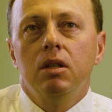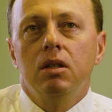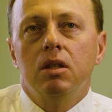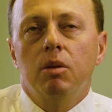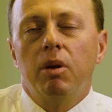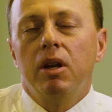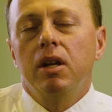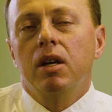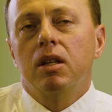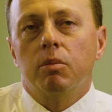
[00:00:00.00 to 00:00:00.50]

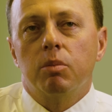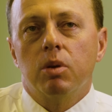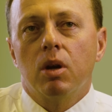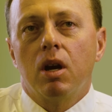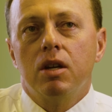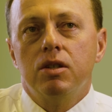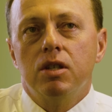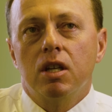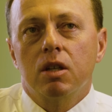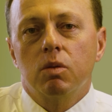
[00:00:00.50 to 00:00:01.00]
depending on the
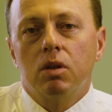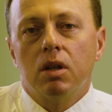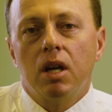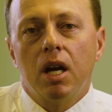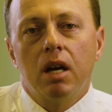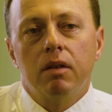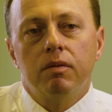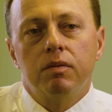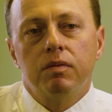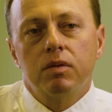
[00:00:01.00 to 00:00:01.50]
project, we'll
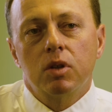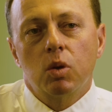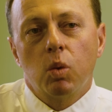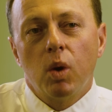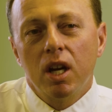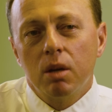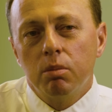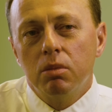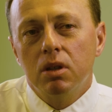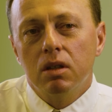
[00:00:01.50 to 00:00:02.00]
have
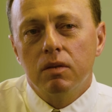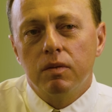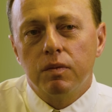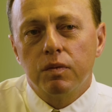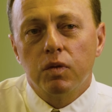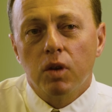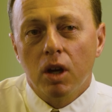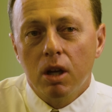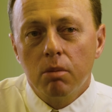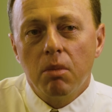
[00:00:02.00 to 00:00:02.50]
quite a bit of
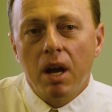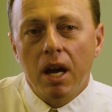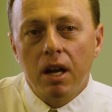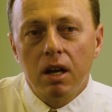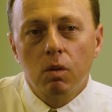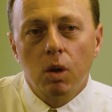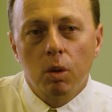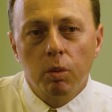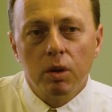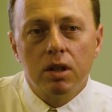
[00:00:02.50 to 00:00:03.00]
front
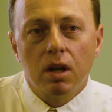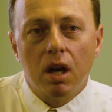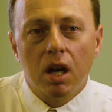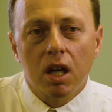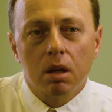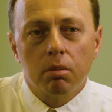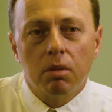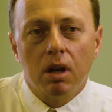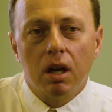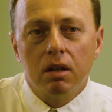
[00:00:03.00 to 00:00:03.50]
matter where we
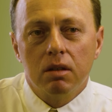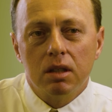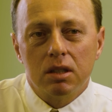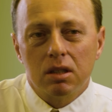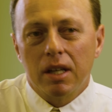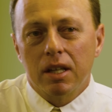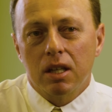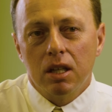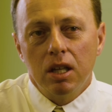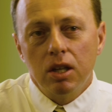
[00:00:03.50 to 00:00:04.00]
talk about, it's
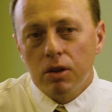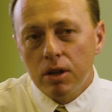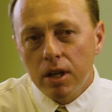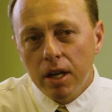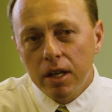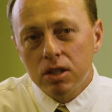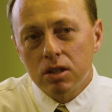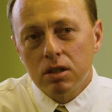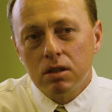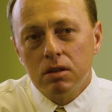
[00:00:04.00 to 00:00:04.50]
like an
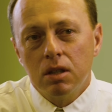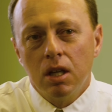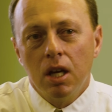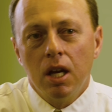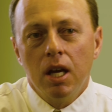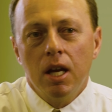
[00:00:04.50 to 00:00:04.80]
introduction